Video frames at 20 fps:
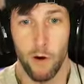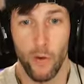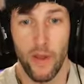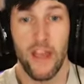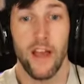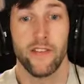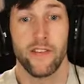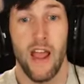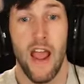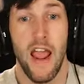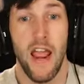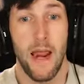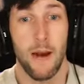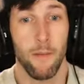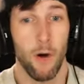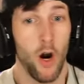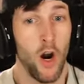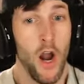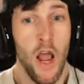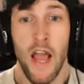battle. He has a
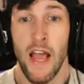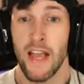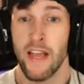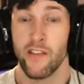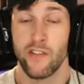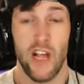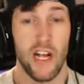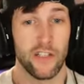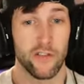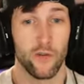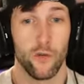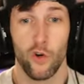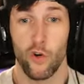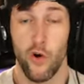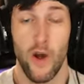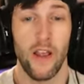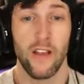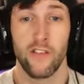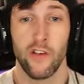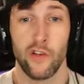hammer. He's got
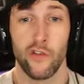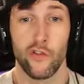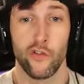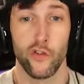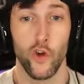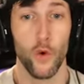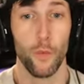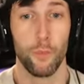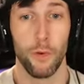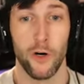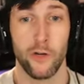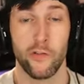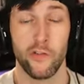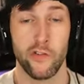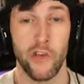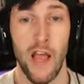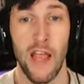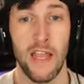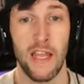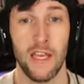crazy Super
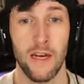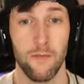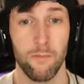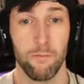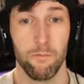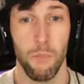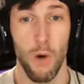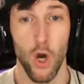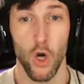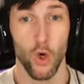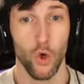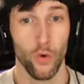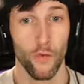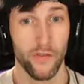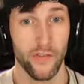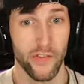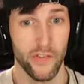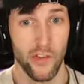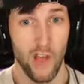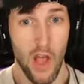Saiyan
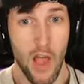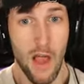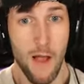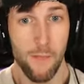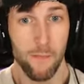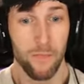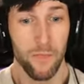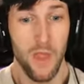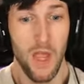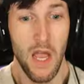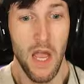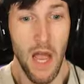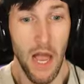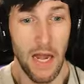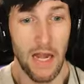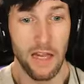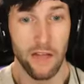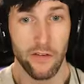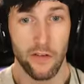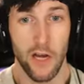moves.
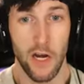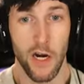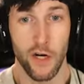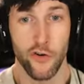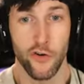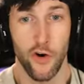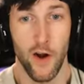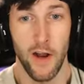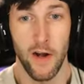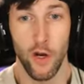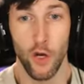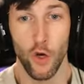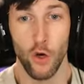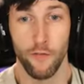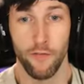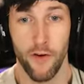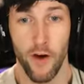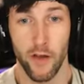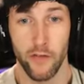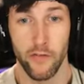And he's gonna try to
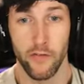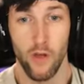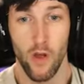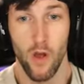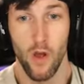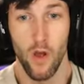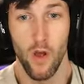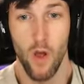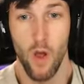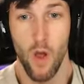oof us.